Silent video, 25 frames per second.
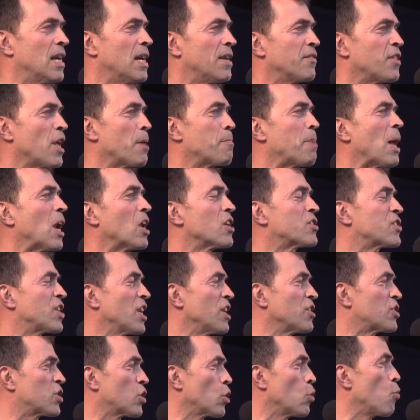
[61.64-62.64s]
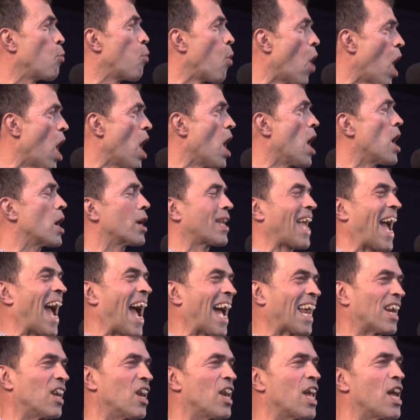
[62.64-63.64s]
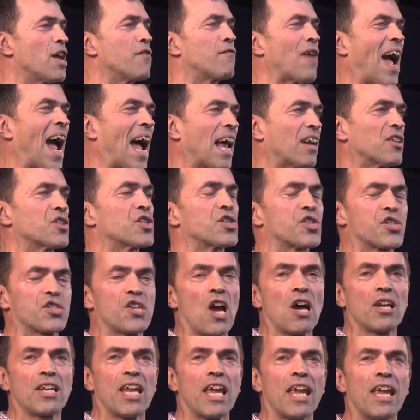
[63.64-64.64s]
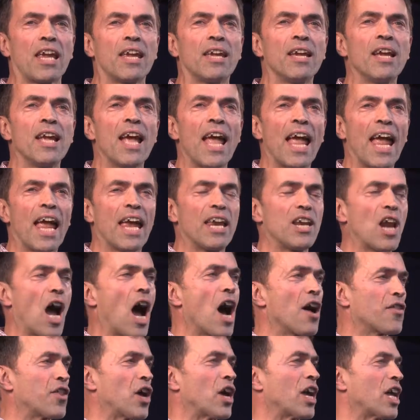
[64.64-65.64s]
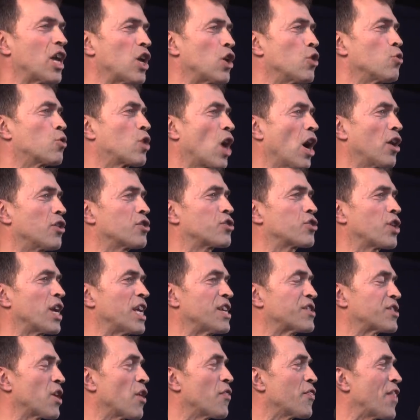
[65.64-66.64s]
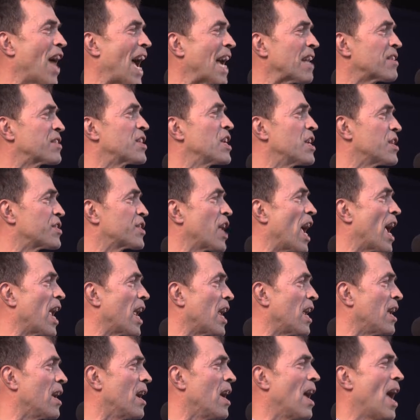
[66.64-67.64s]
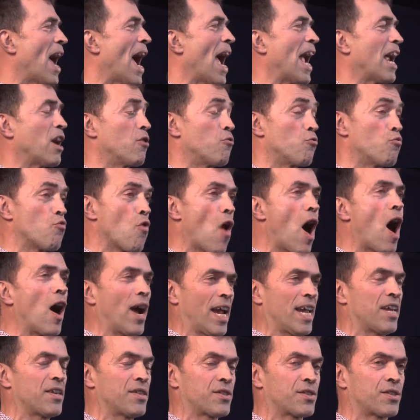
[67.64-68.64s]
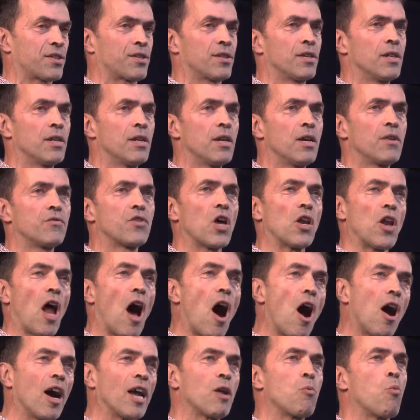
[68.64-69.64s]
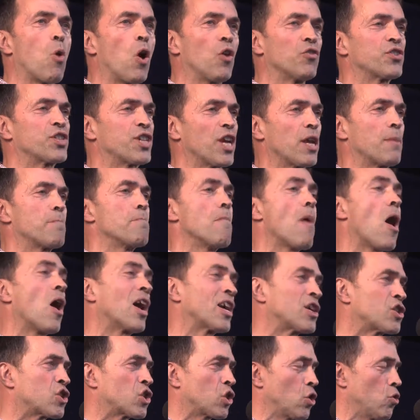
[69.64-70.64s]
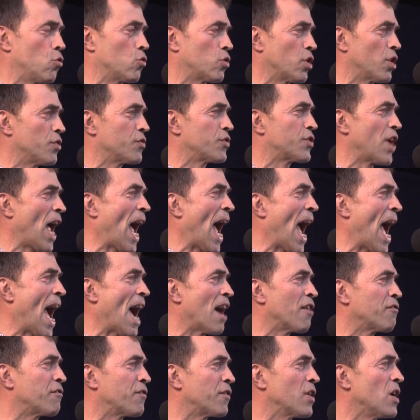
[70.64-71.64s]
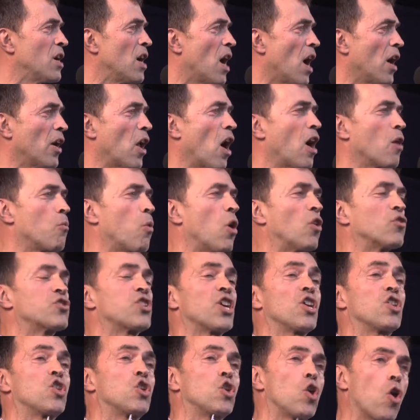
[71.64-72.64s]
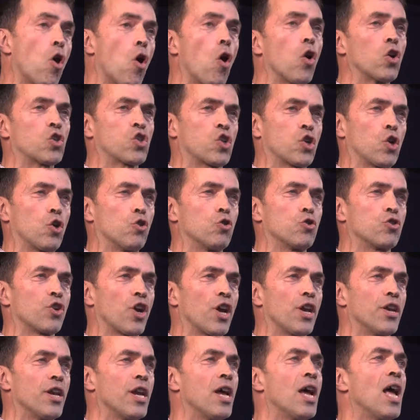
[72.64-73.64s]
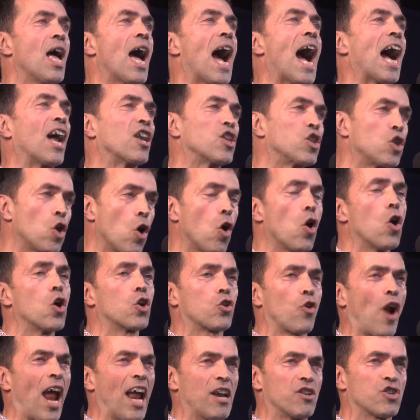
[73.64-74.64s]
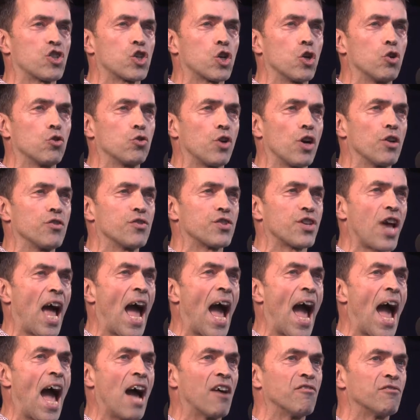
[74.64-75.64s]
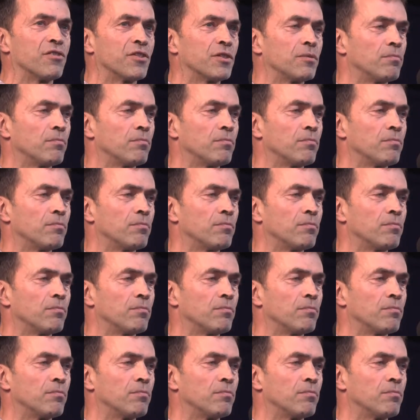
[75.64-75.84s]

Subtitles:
the ability to work and live and study in other EU countries. And that is a right that I wanted my children to have, and I wanted your children and your grandchildren to have.